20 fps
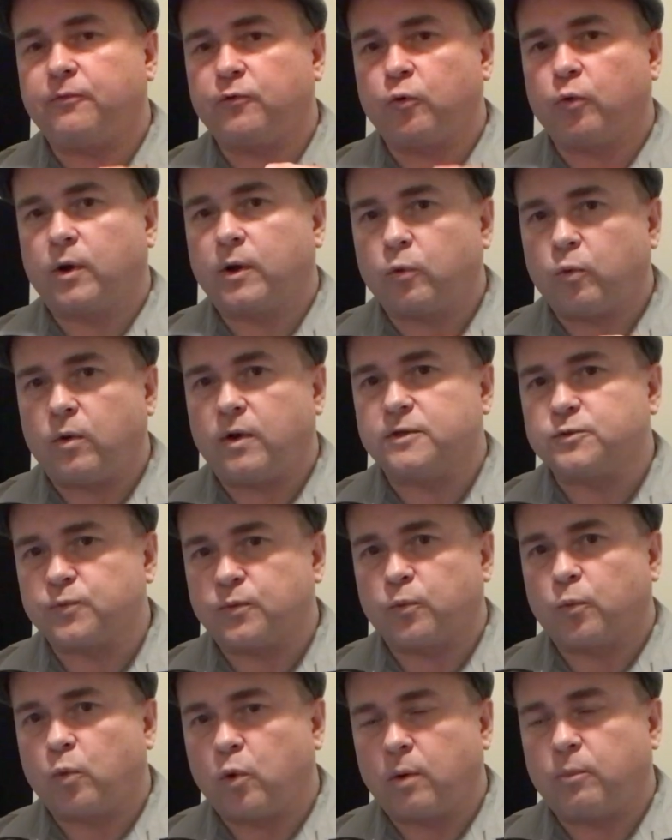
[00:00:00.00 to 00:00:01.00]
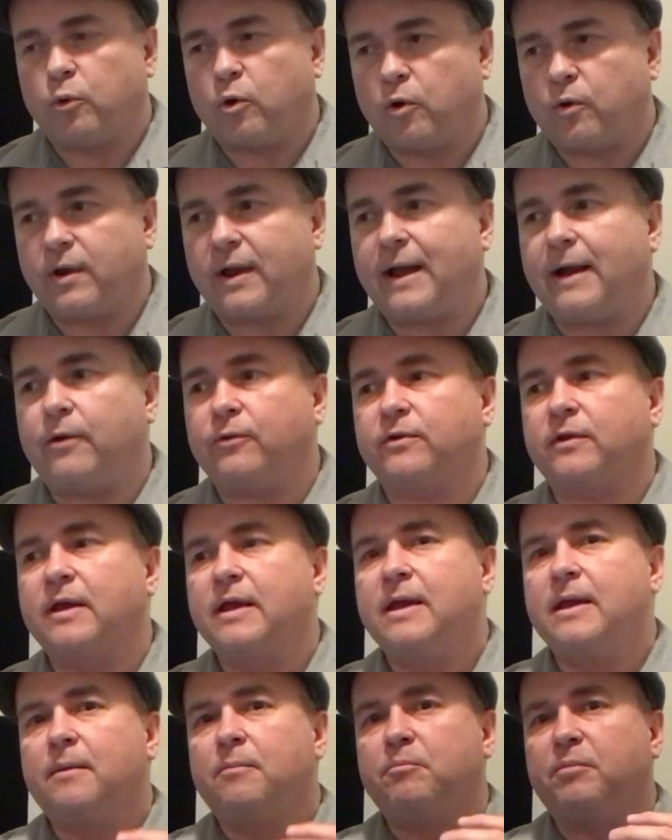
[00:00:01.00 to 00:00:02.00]
for what it was when war broke out,
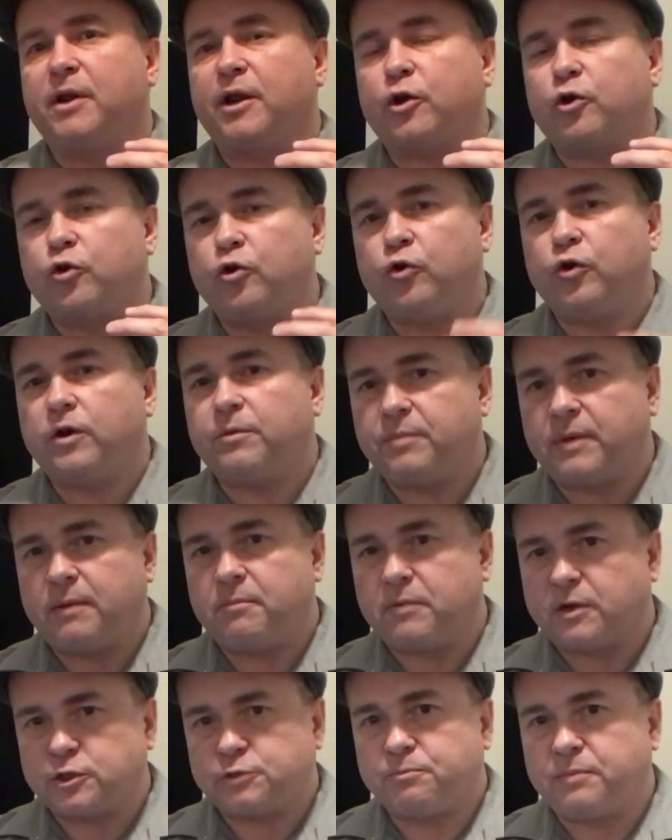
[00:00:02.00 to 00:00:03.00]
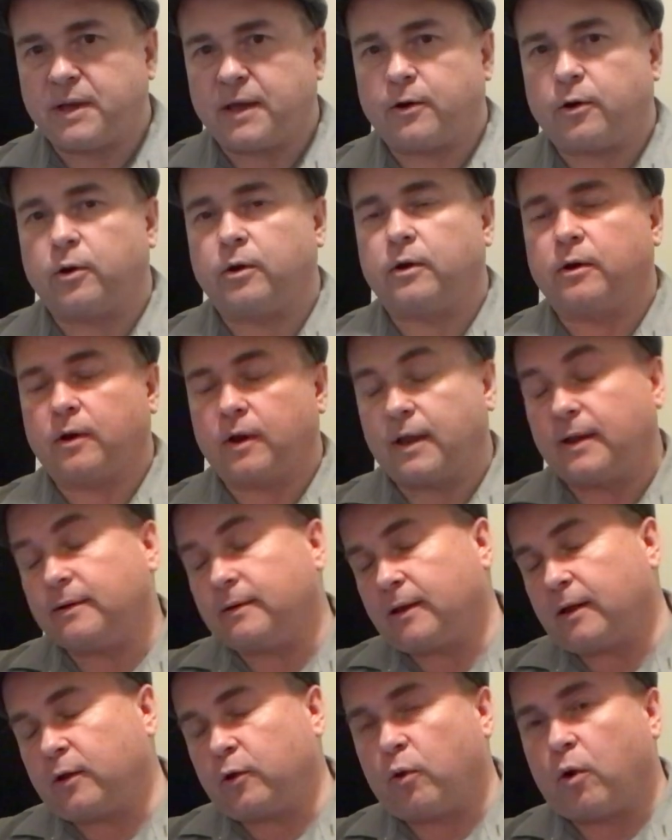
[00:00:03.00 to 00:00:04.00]
but it could have been much better,
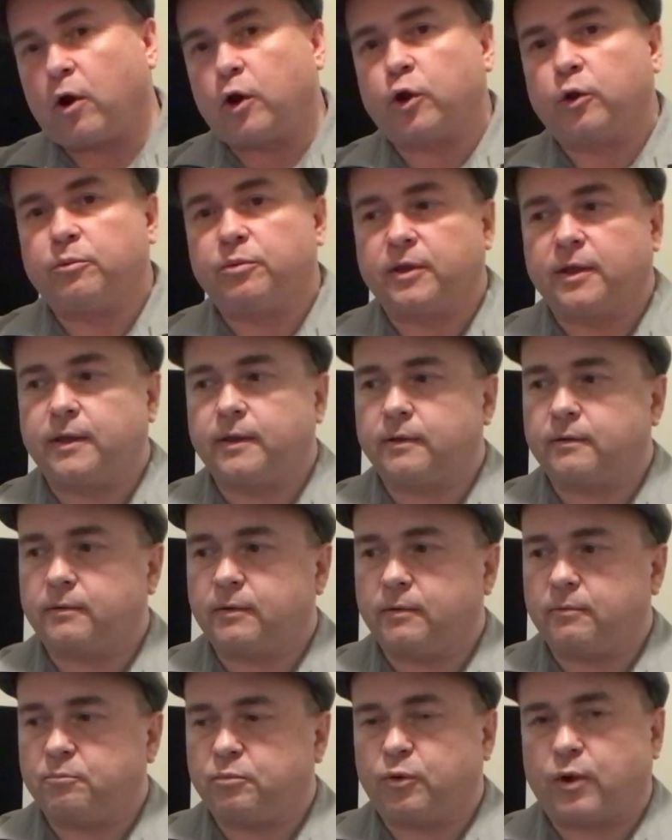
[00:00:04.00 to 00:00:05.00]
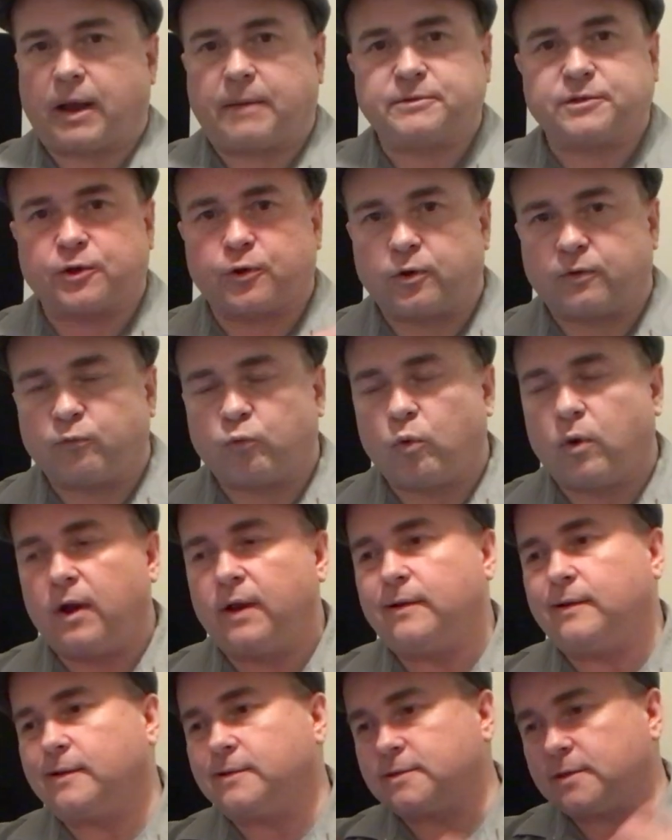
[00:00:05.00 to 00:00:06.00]
and you know, arguably, perhaps it could have
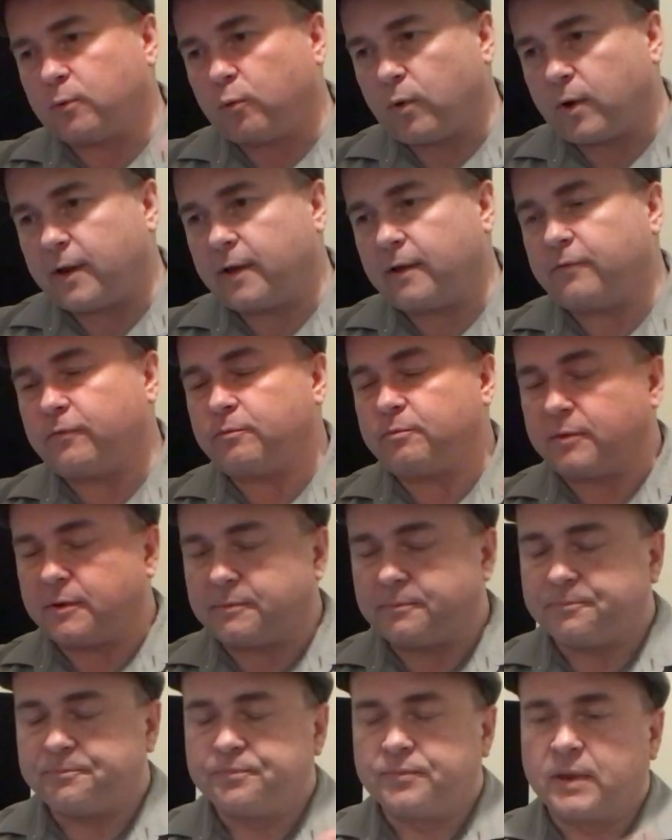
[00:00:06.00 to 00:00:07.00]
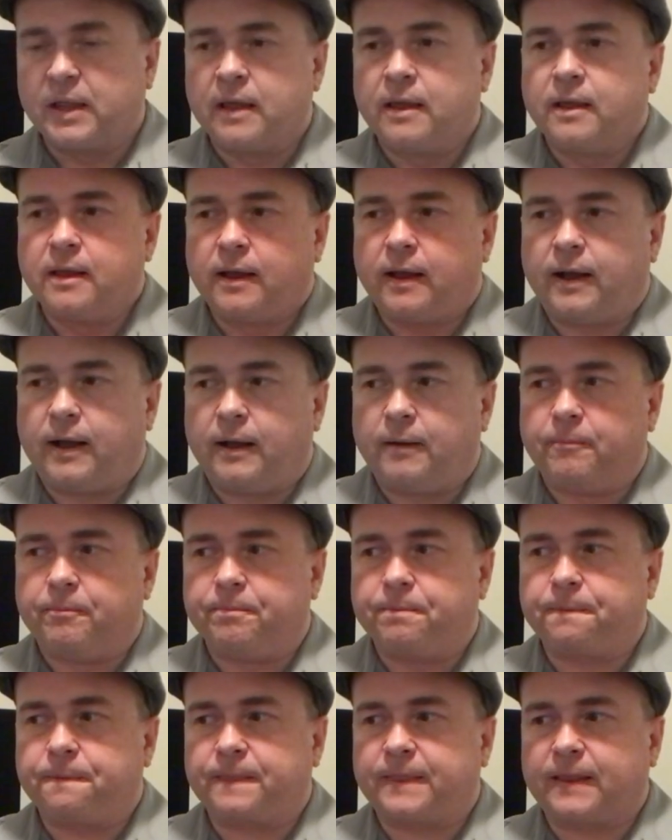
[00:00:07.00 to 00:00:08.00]
won. That's a what if,
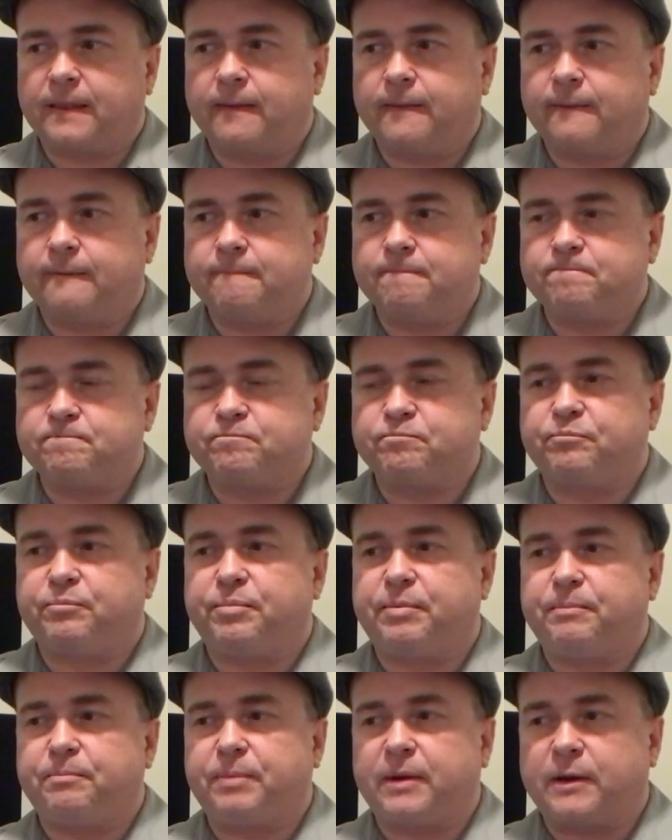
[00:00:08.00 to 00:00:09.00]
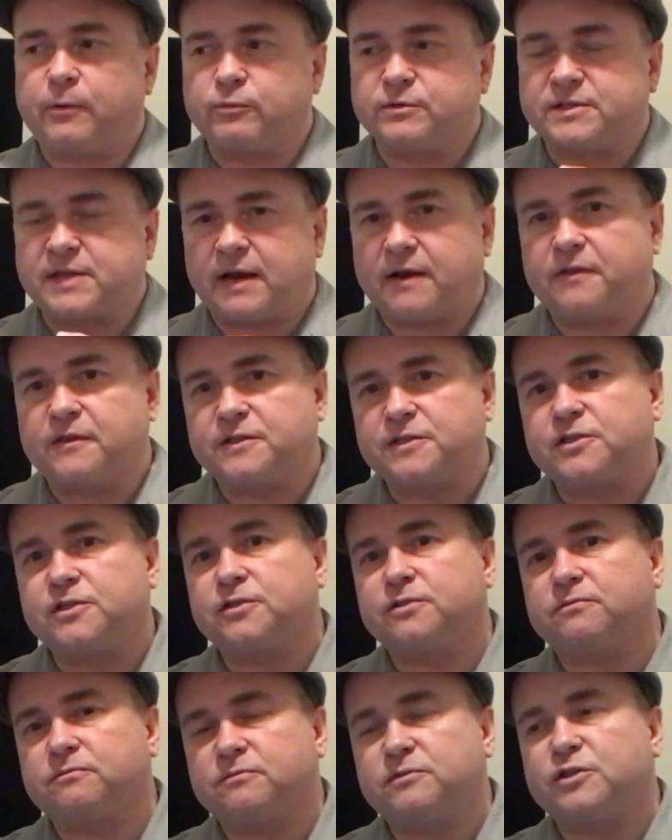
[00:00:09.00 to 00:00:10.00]
but it was kind of
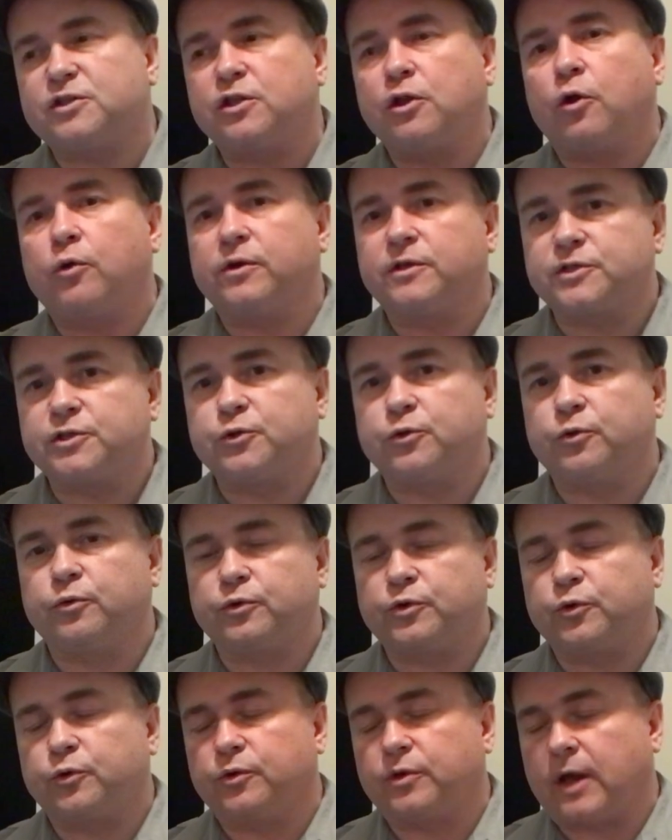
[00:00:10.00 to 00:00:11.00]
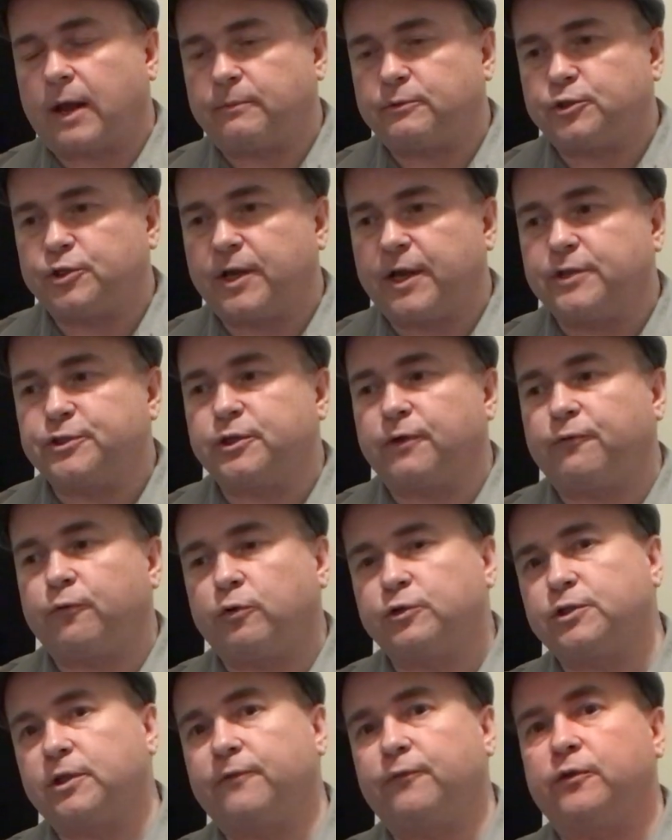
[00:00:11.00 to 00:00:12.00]
this slowness to adopt change. Now,
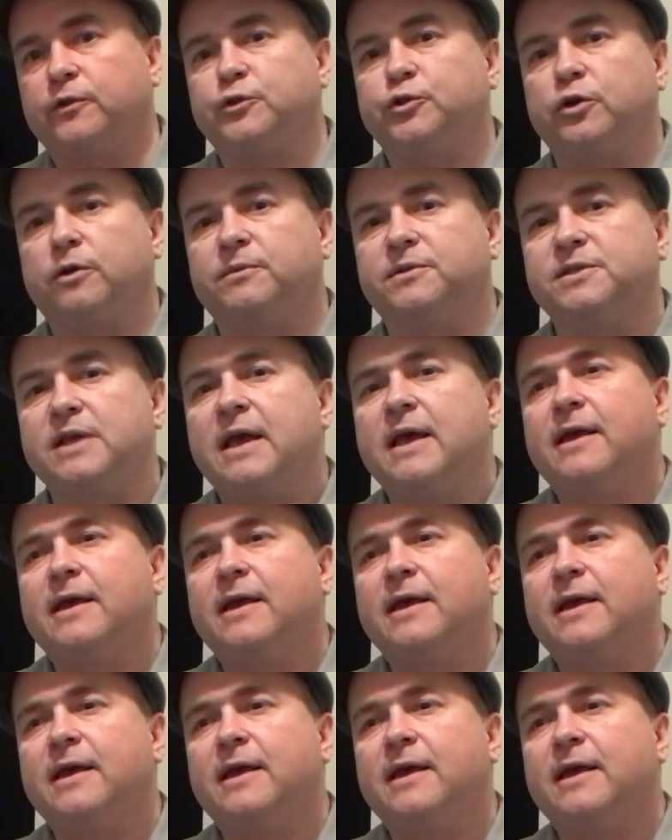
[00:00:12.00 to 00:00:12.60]
fortunately for the Germans,